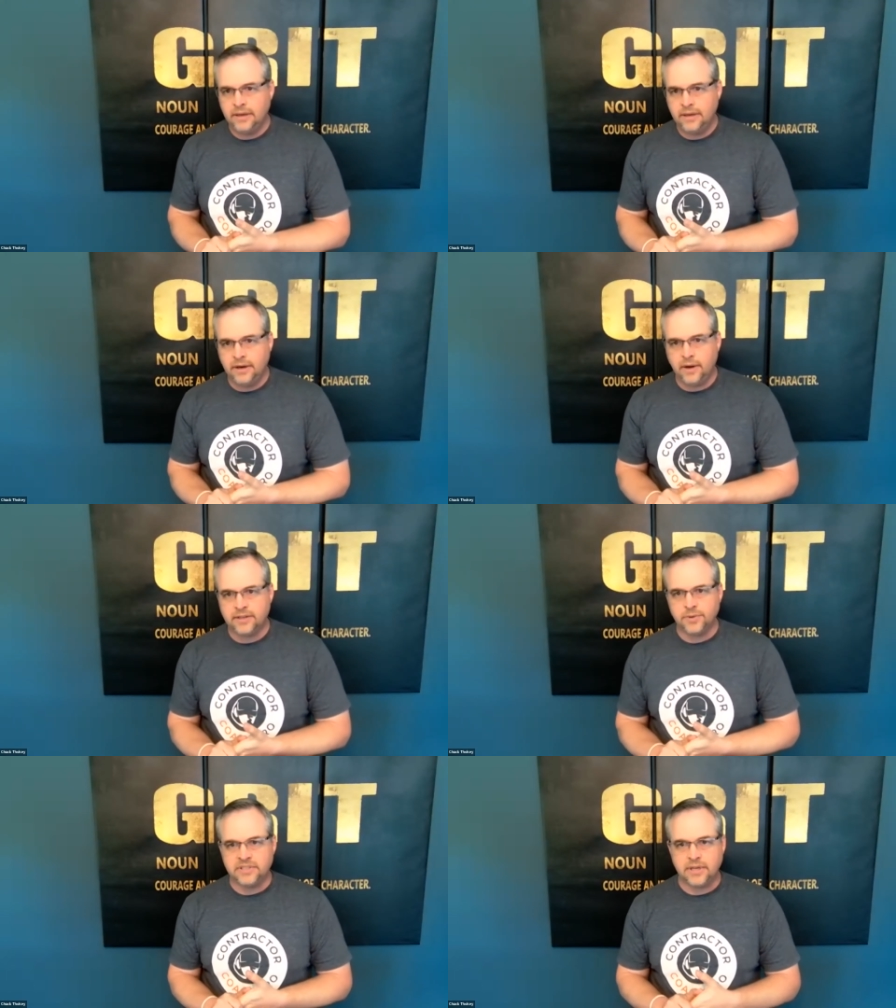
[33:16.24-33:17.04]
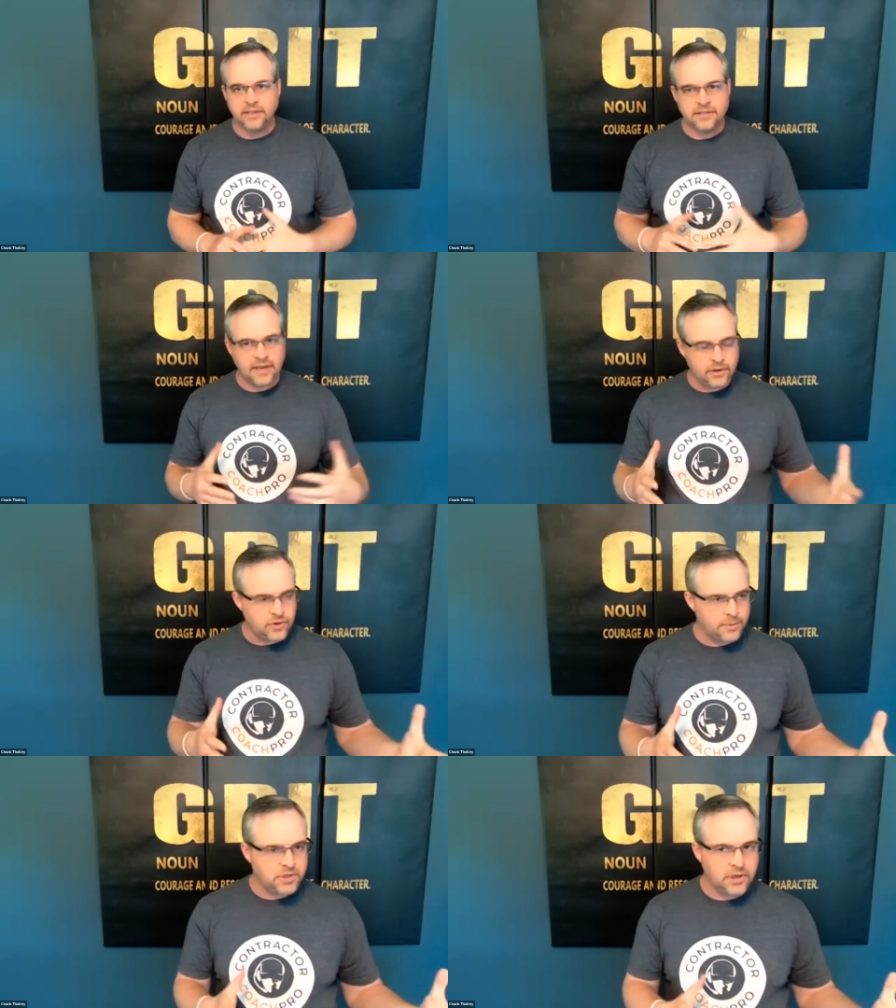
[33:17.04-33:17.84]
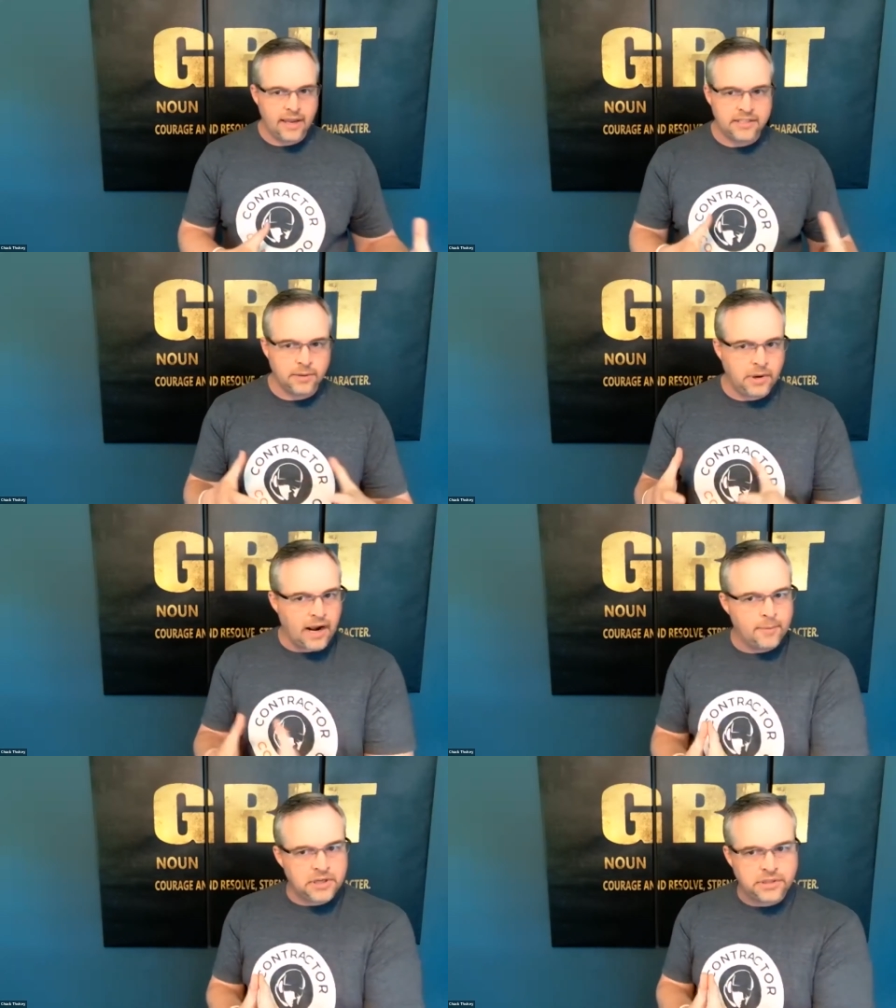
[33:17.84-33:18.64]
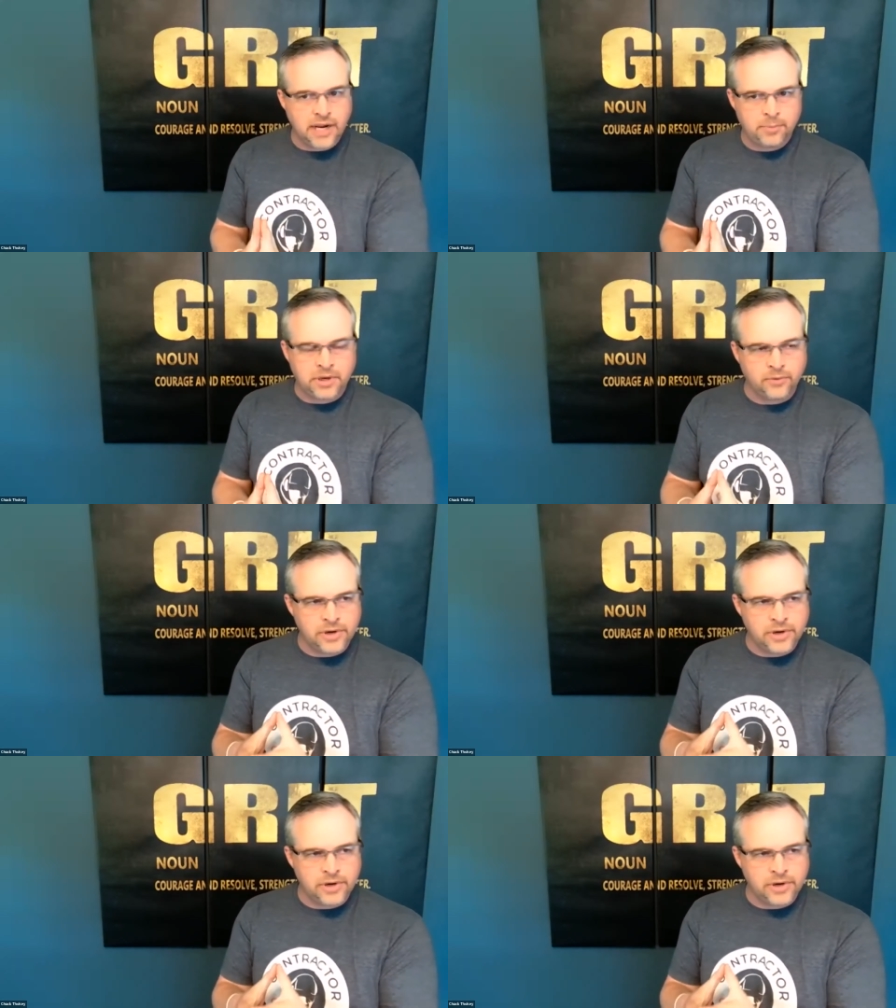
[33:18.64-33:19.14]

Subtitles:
As we say, sales reps are lazy, but I'm a champion.